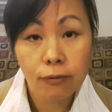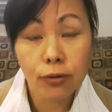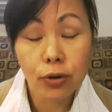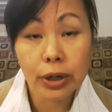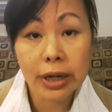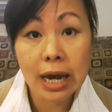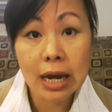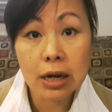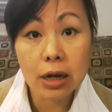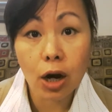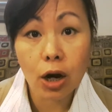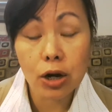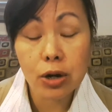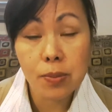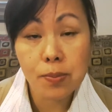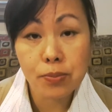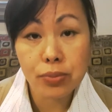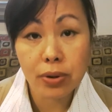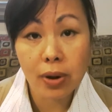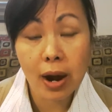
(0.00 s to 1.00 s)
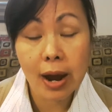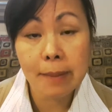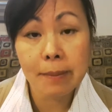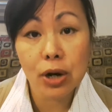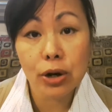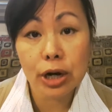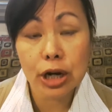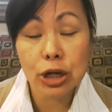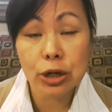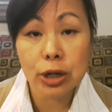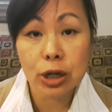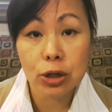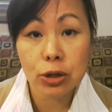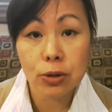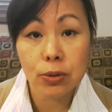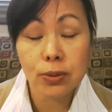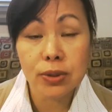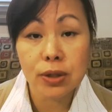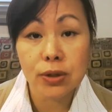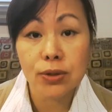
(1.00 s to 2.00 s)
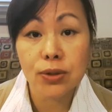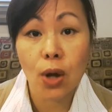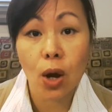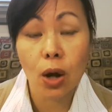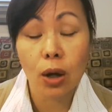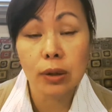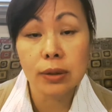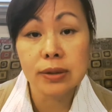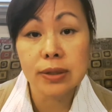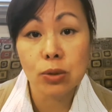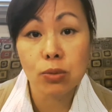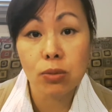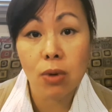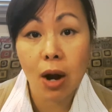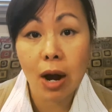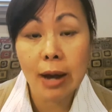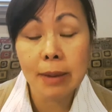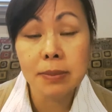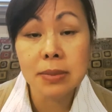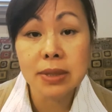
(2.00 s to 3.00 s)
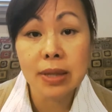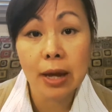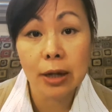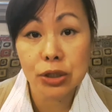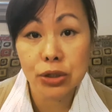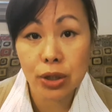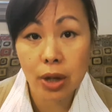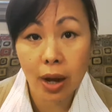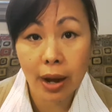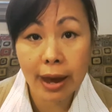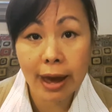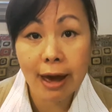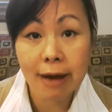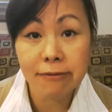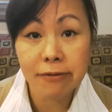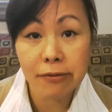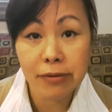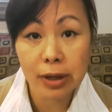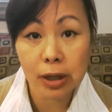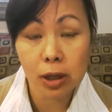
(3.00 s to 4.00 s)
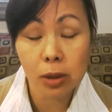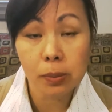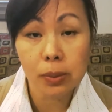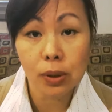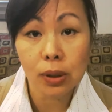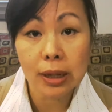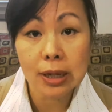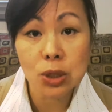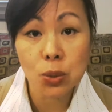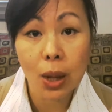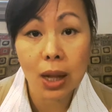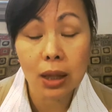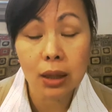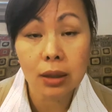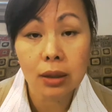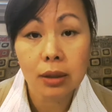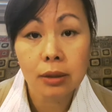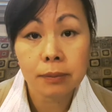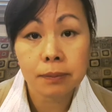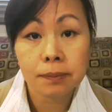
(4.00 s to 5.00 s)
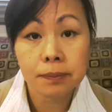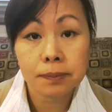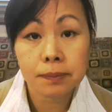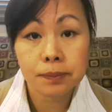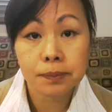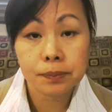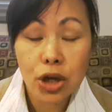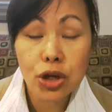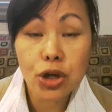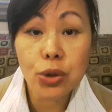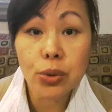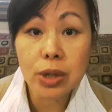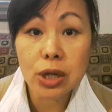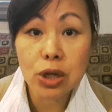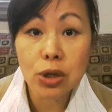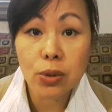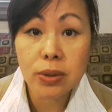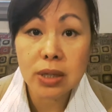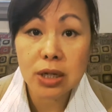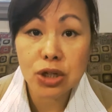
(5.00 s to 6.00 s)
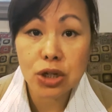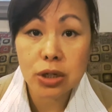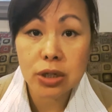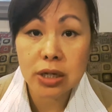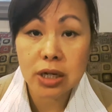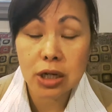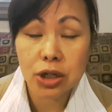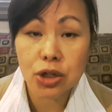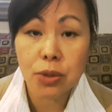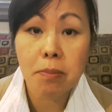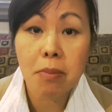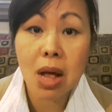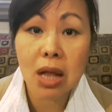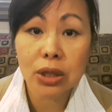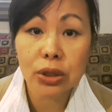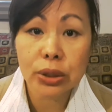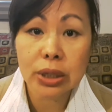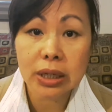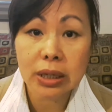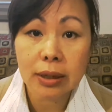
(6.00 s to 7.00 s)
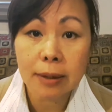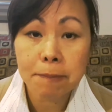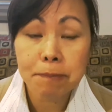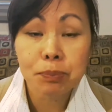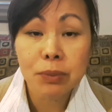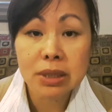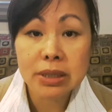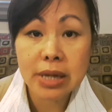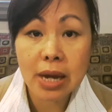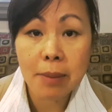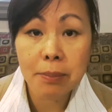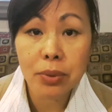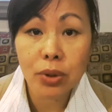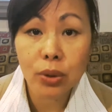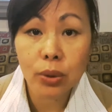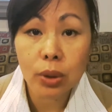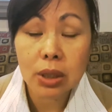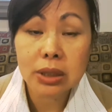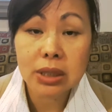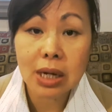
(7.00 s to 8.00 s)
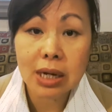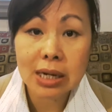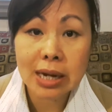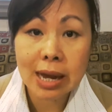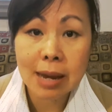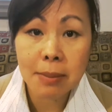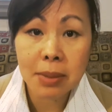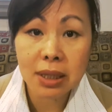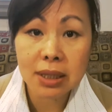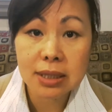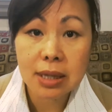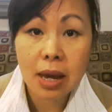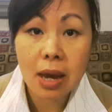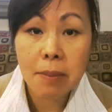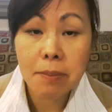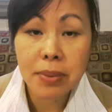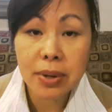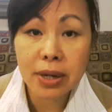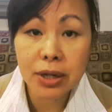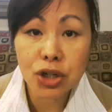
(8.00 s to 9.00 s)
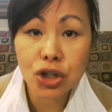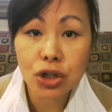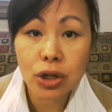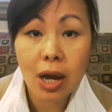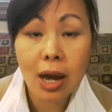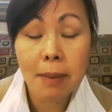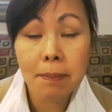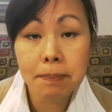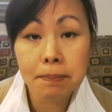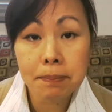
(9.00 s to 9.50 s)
For kindergarten and primary, you can use the songs and rhymes that I have available as well. You can use it to teach melody, tempo, dynamics, pitch,